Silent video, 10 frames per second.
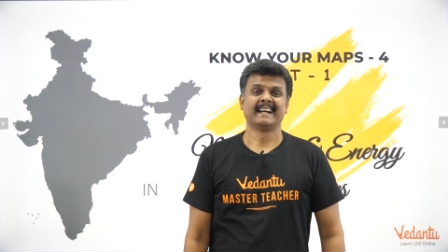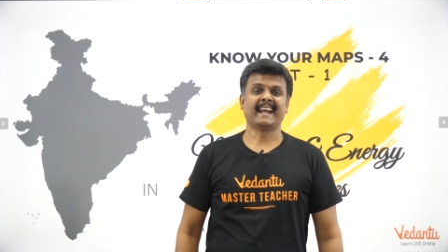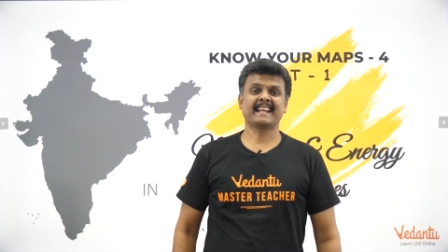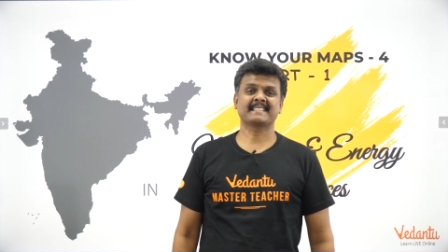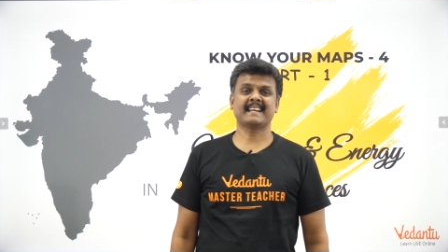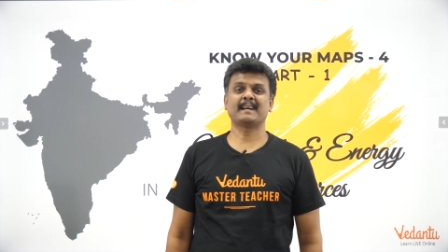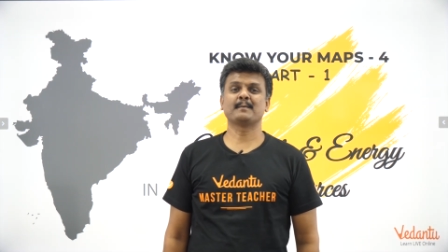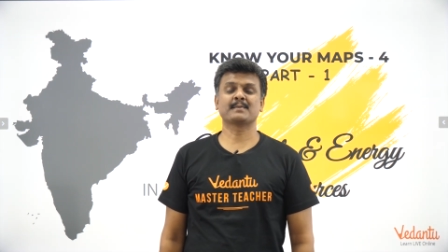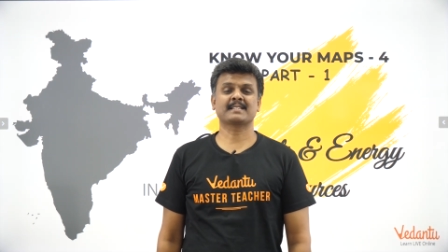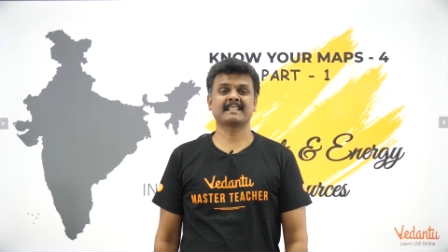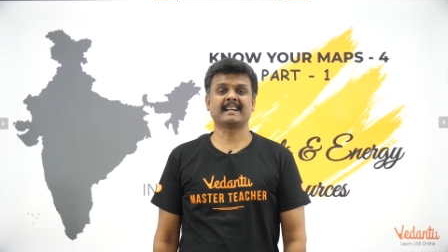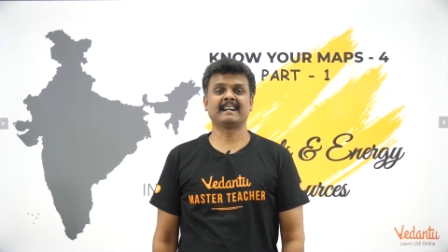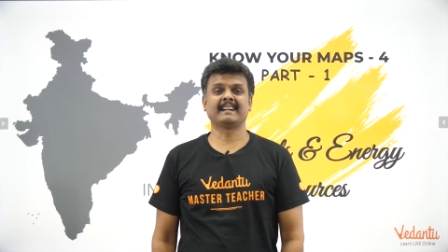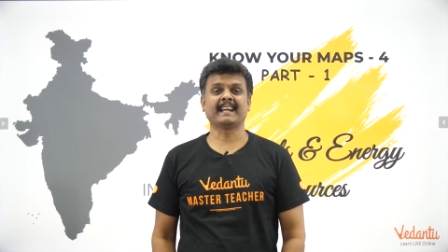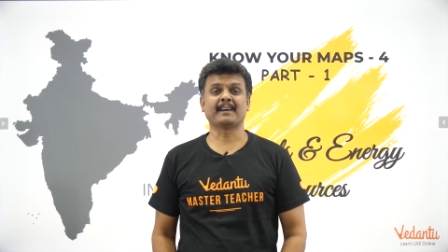Exams
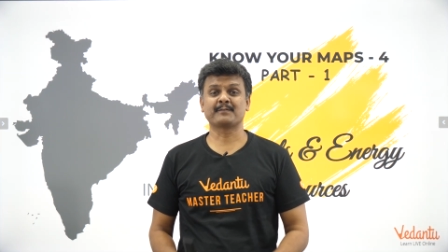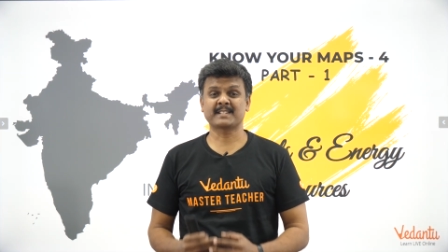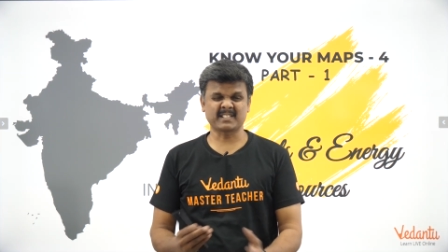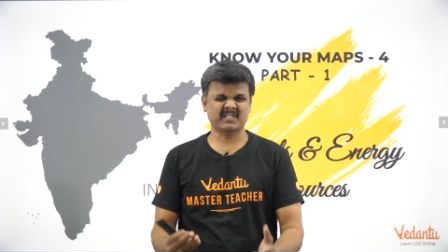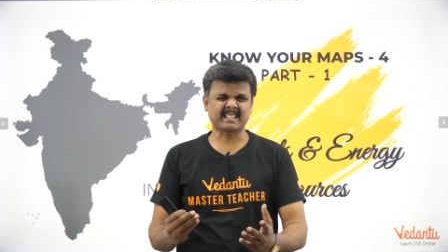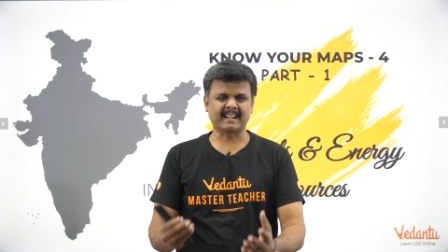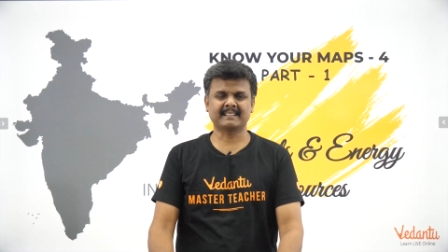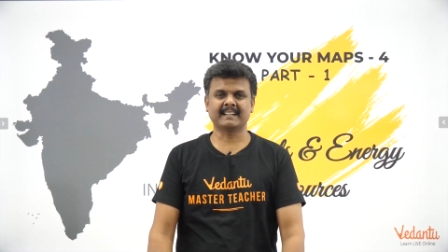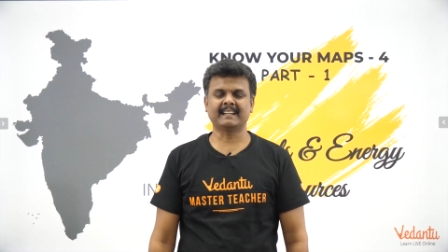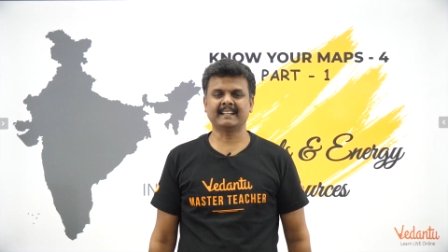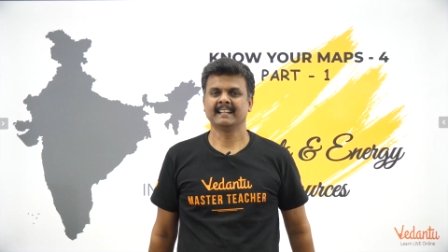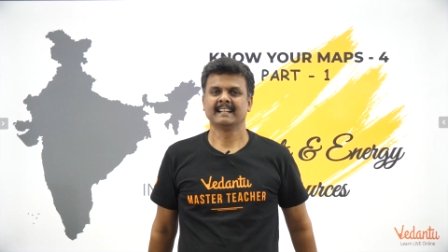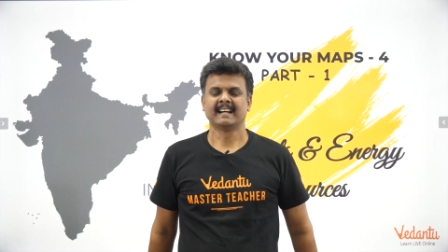have just started,